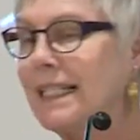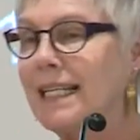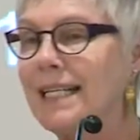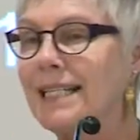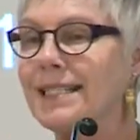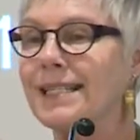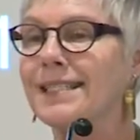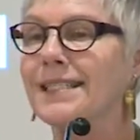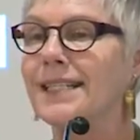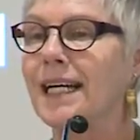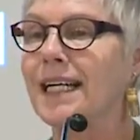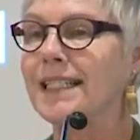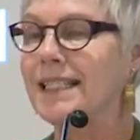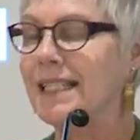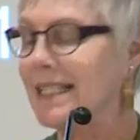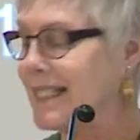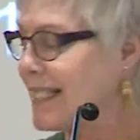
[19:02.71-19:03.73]
is a
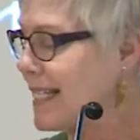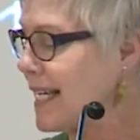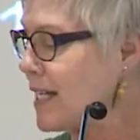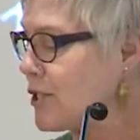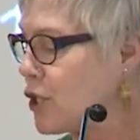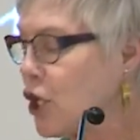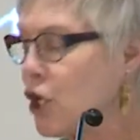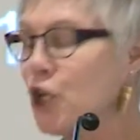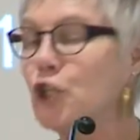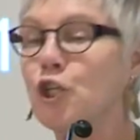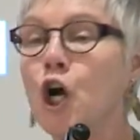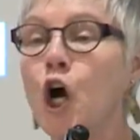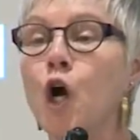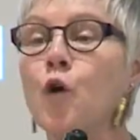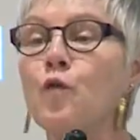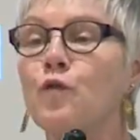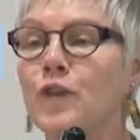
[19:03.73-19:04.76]
sign that says
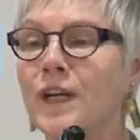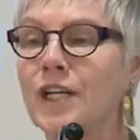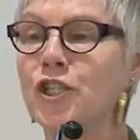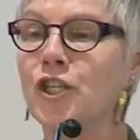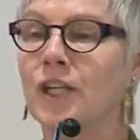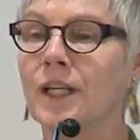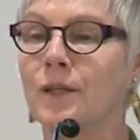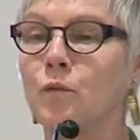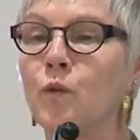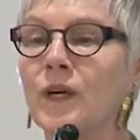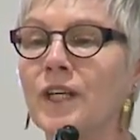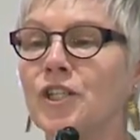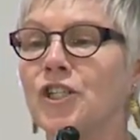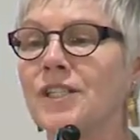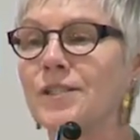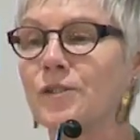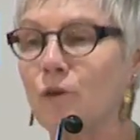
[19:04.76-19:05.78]
"No Vision,"
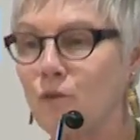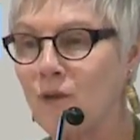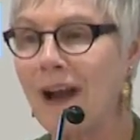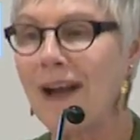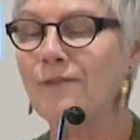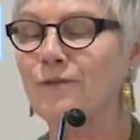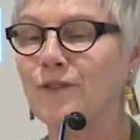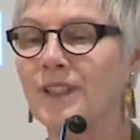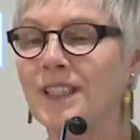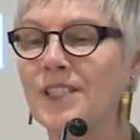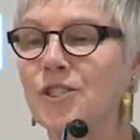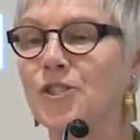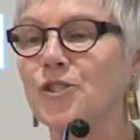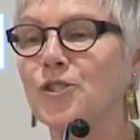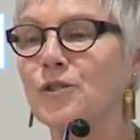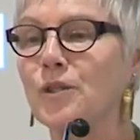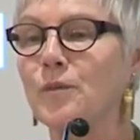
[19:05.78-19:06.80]
which is a reference
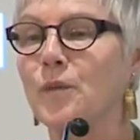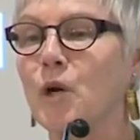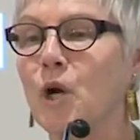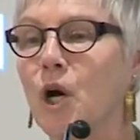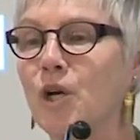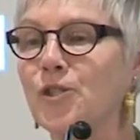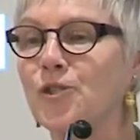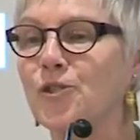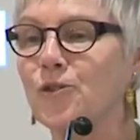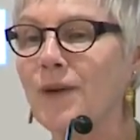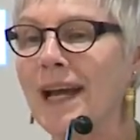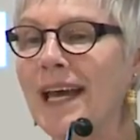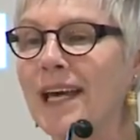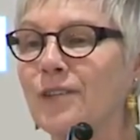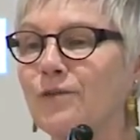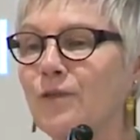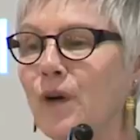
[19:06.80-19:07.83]
to the Paul
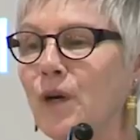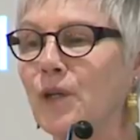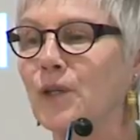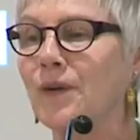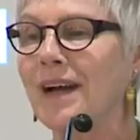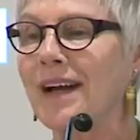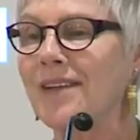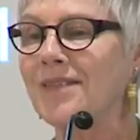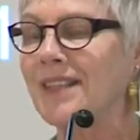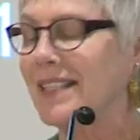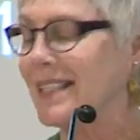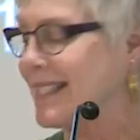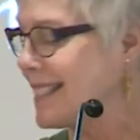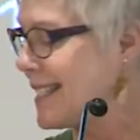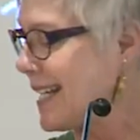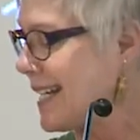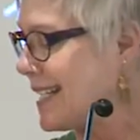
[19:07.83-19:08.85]
Strand photograph that
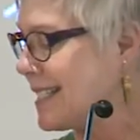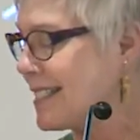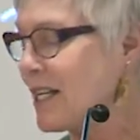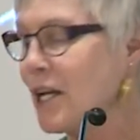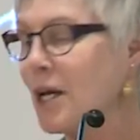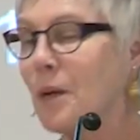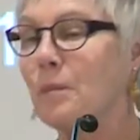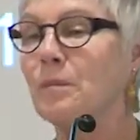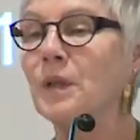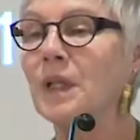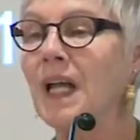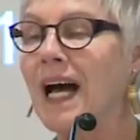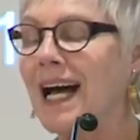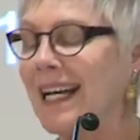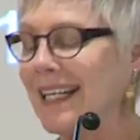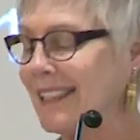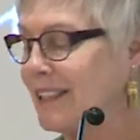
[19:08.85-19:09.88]
says
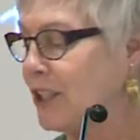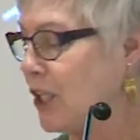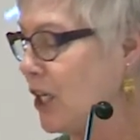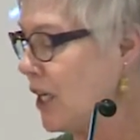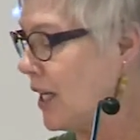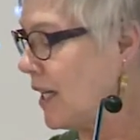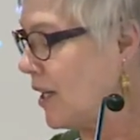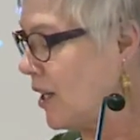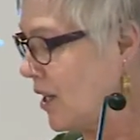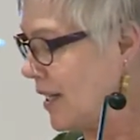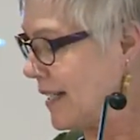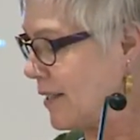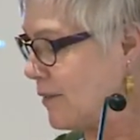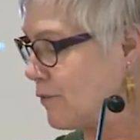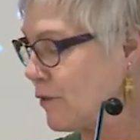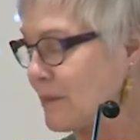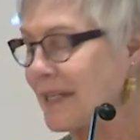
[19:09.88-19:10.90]
"blind" on
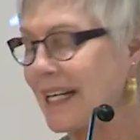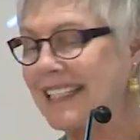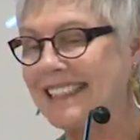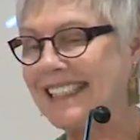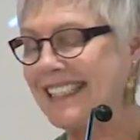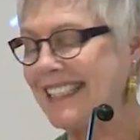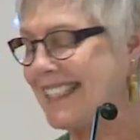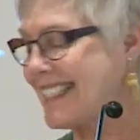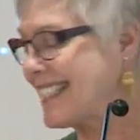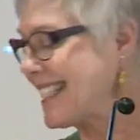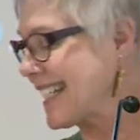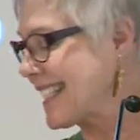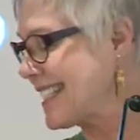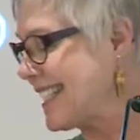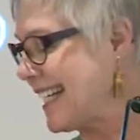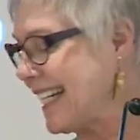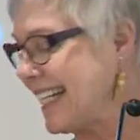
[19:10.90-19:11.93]
it from
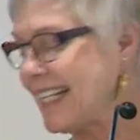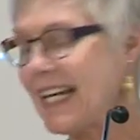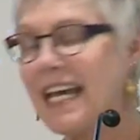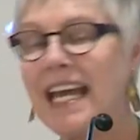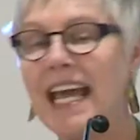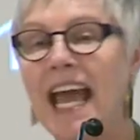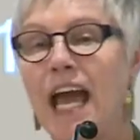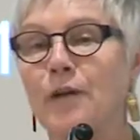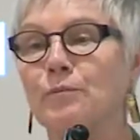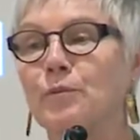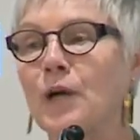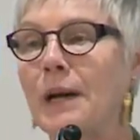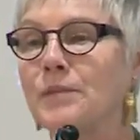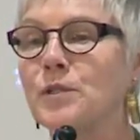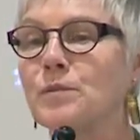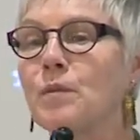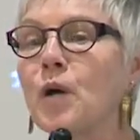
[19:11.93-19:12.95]
1916. And
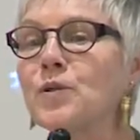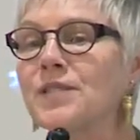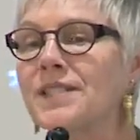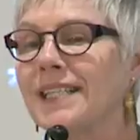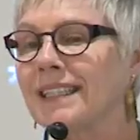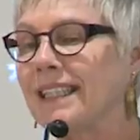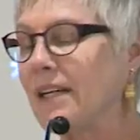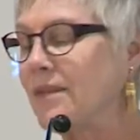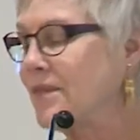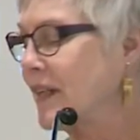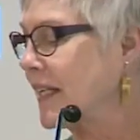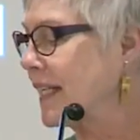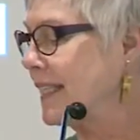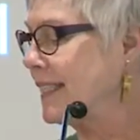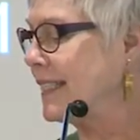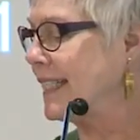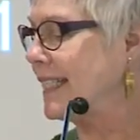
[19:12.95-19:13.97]
perhaps most
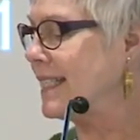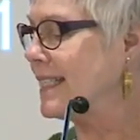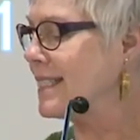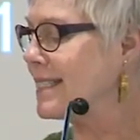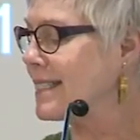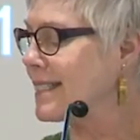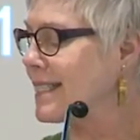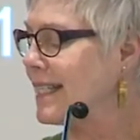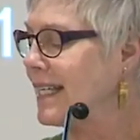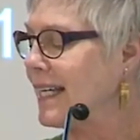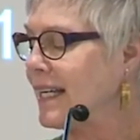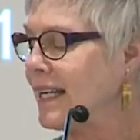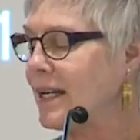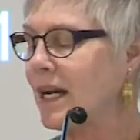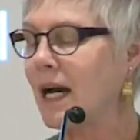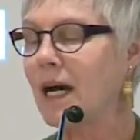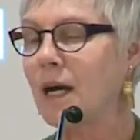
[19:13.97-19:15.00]
significant is
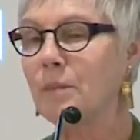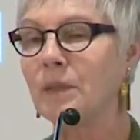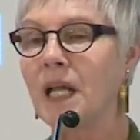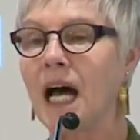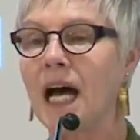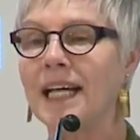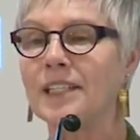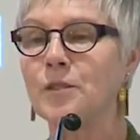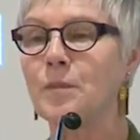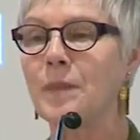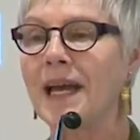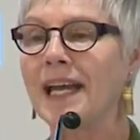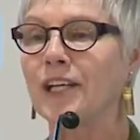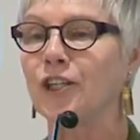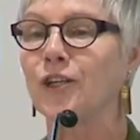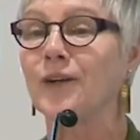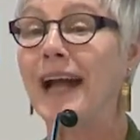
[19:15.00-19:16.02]
the blind
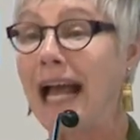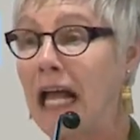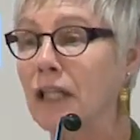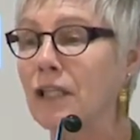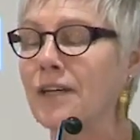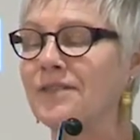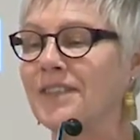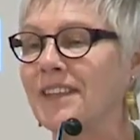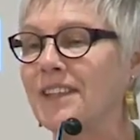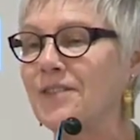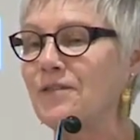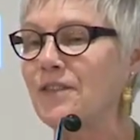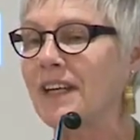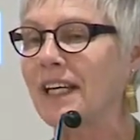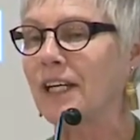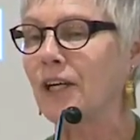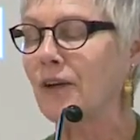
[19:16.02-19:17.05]
beggar elephant
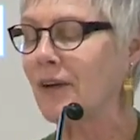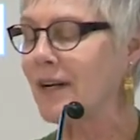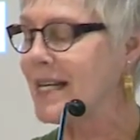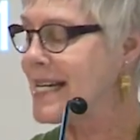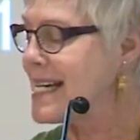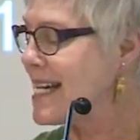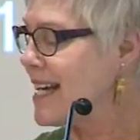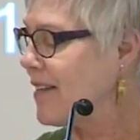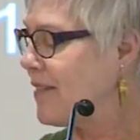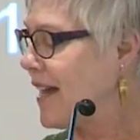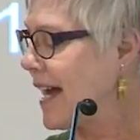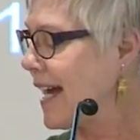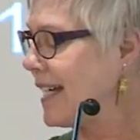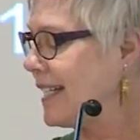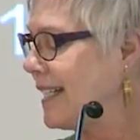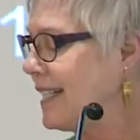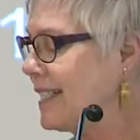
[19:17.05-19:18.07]
figure
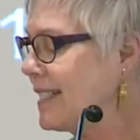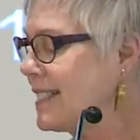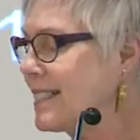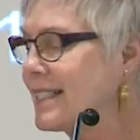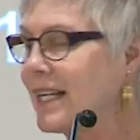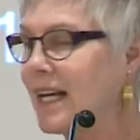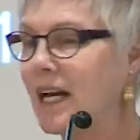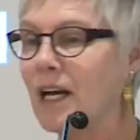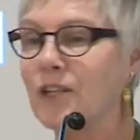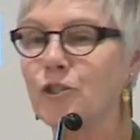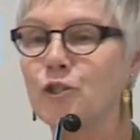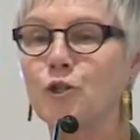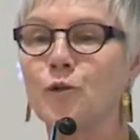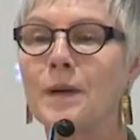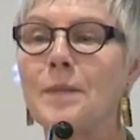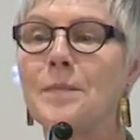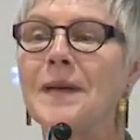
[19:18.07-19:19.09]
that is
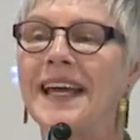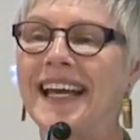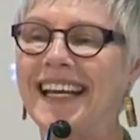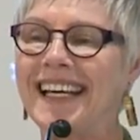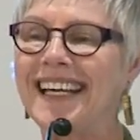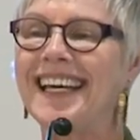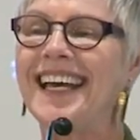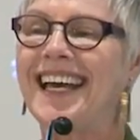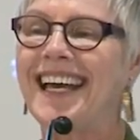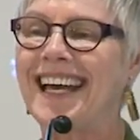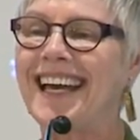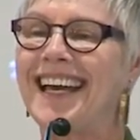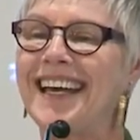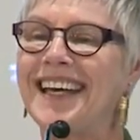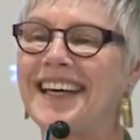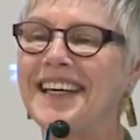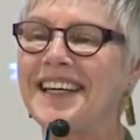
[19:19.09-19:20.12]
tripping
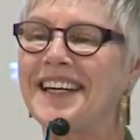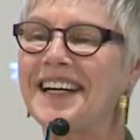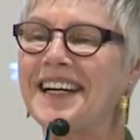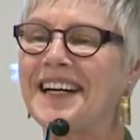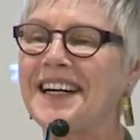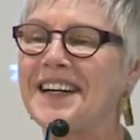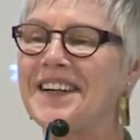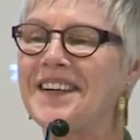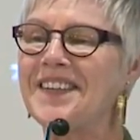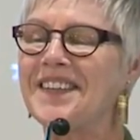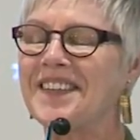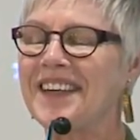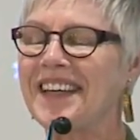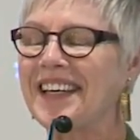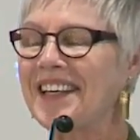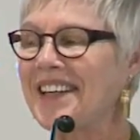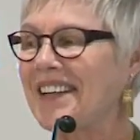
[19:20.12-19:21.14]
a
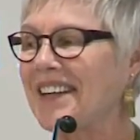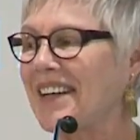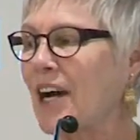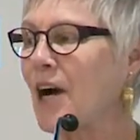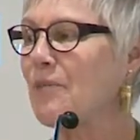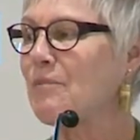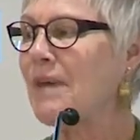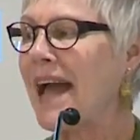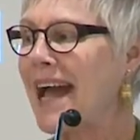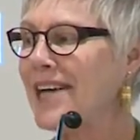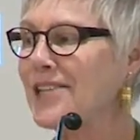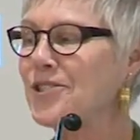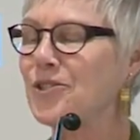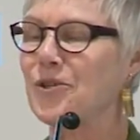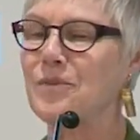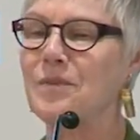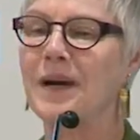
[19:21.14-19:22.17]

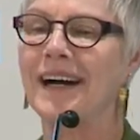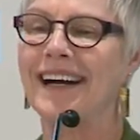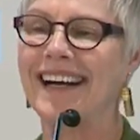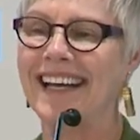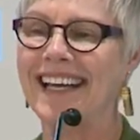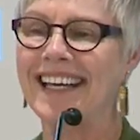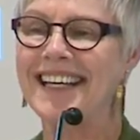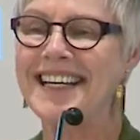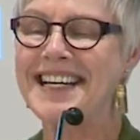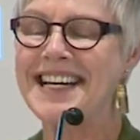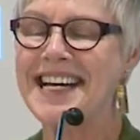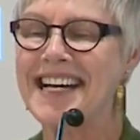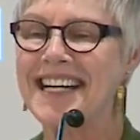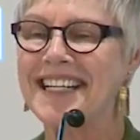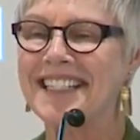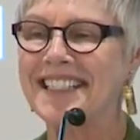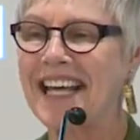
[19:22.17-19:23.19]
passerby
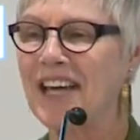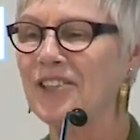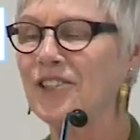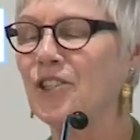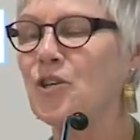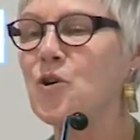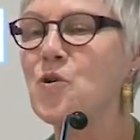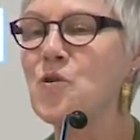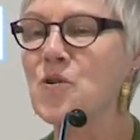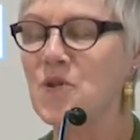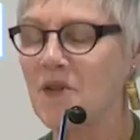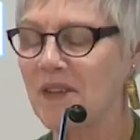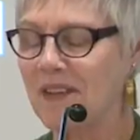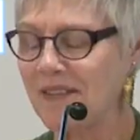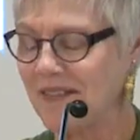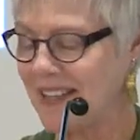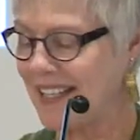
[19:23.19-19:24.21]
down in the corner
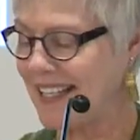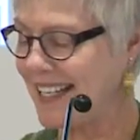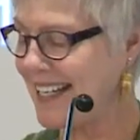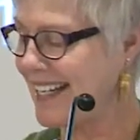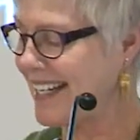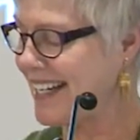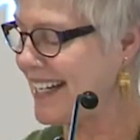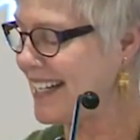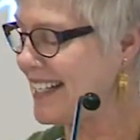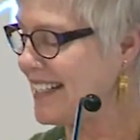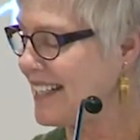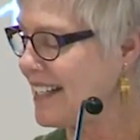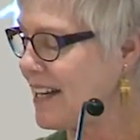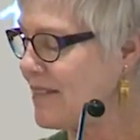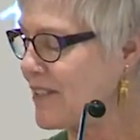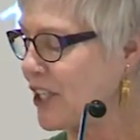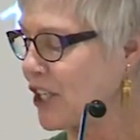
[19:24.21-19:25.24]
of
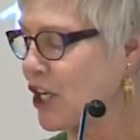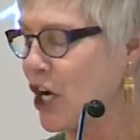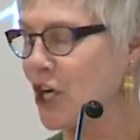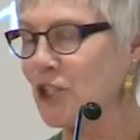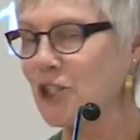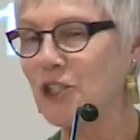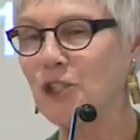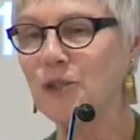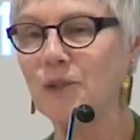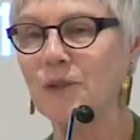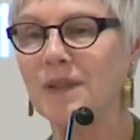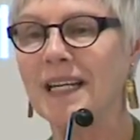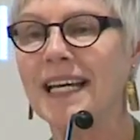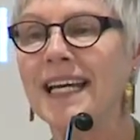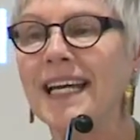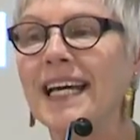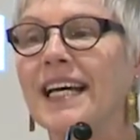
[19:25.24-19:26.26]
the cartoon,
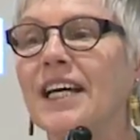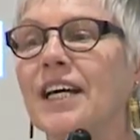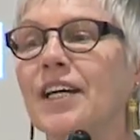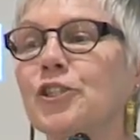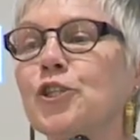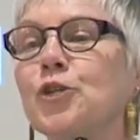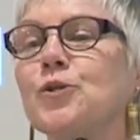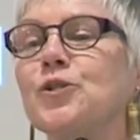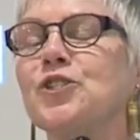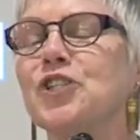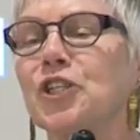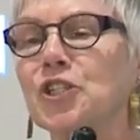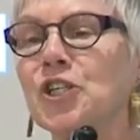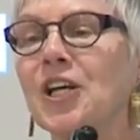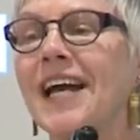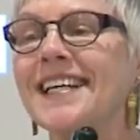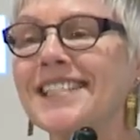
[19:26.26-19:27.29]
to
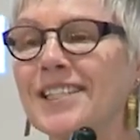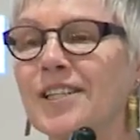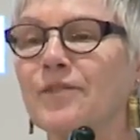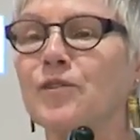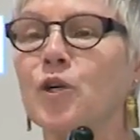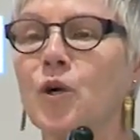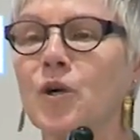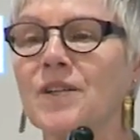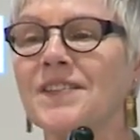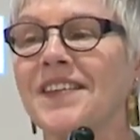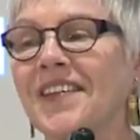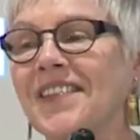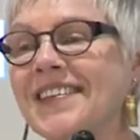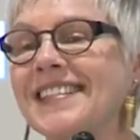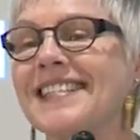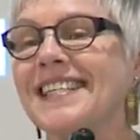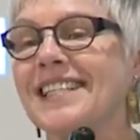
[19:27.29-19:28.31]
suggest, of course, that
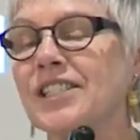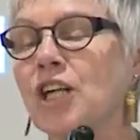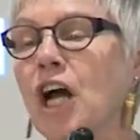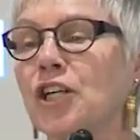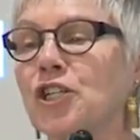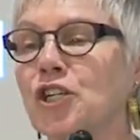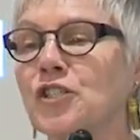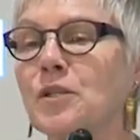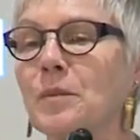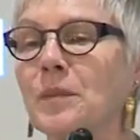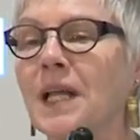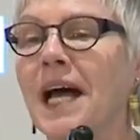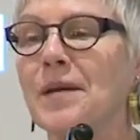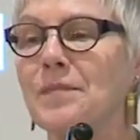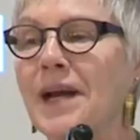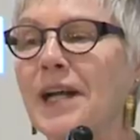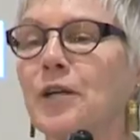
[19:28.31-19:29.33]
this is not just a
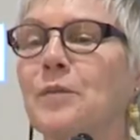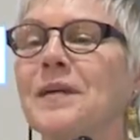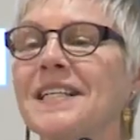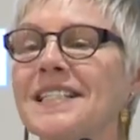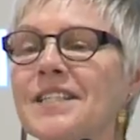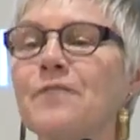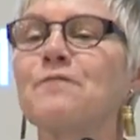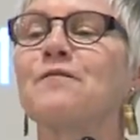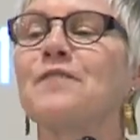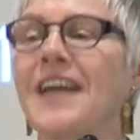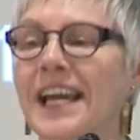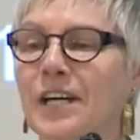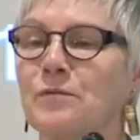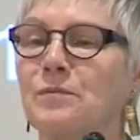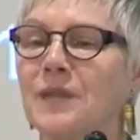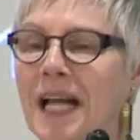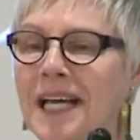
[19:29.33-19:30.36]
blind beggar, but it's a
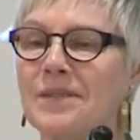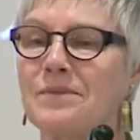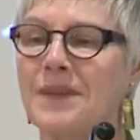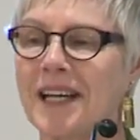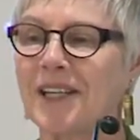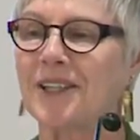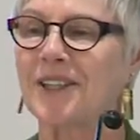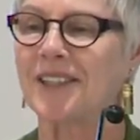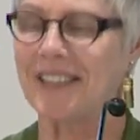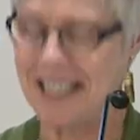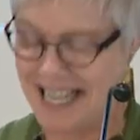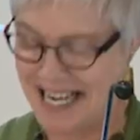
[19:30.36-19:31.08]
fake blind beggar,